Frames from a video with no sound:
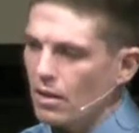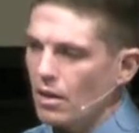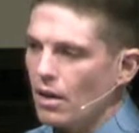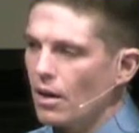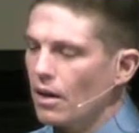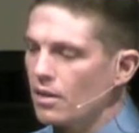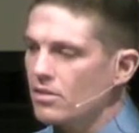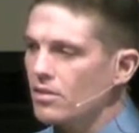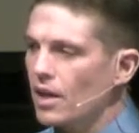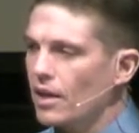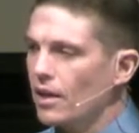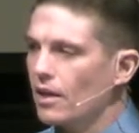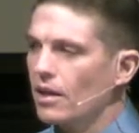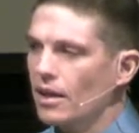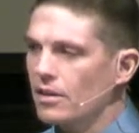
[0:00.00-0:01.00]
A
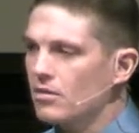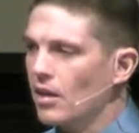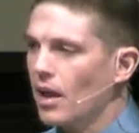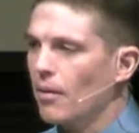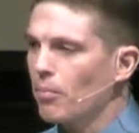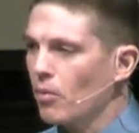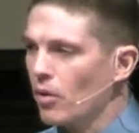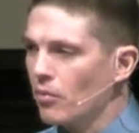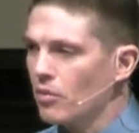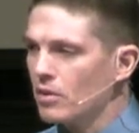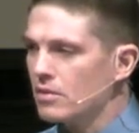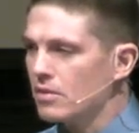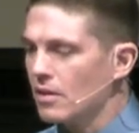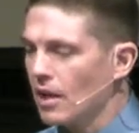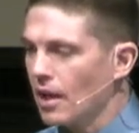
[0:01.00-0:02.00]
second example of
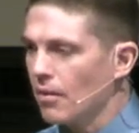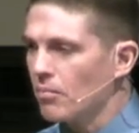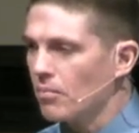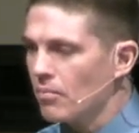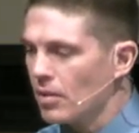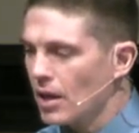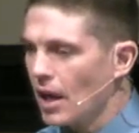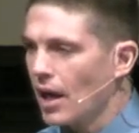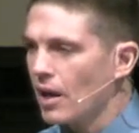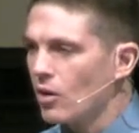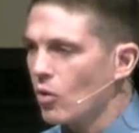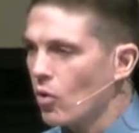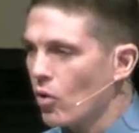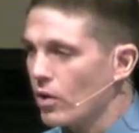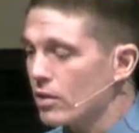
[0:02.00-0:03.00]
this same
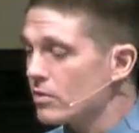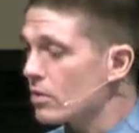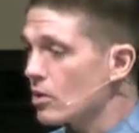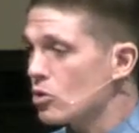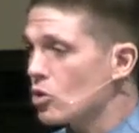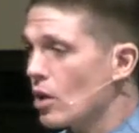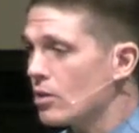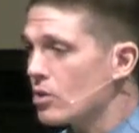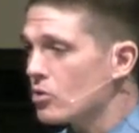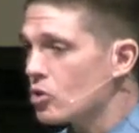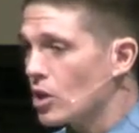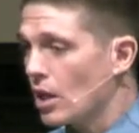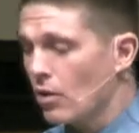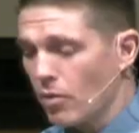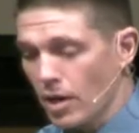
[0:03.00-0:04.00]
category is the judges'
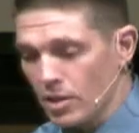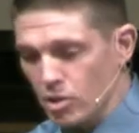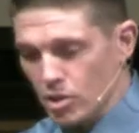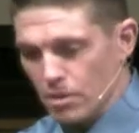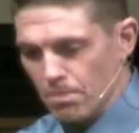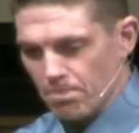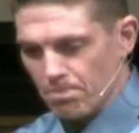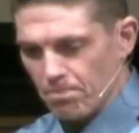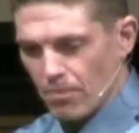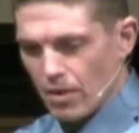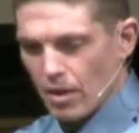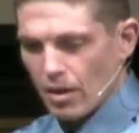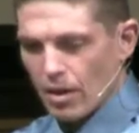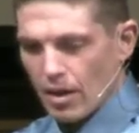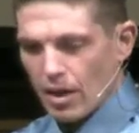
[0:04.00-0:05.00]
generation
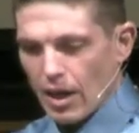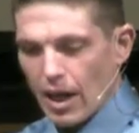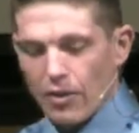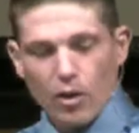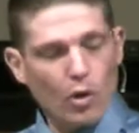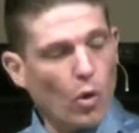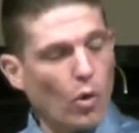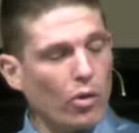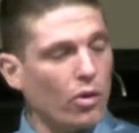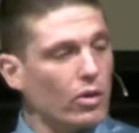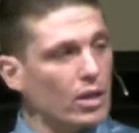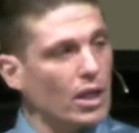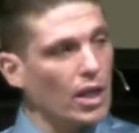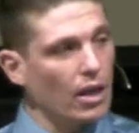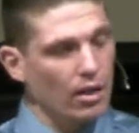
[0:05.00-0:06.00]
and the
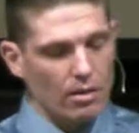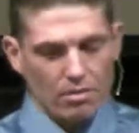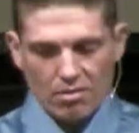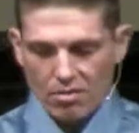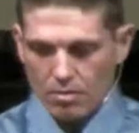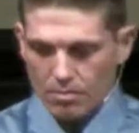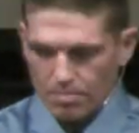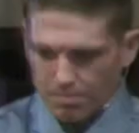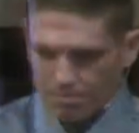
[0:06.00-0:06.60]
northern kings.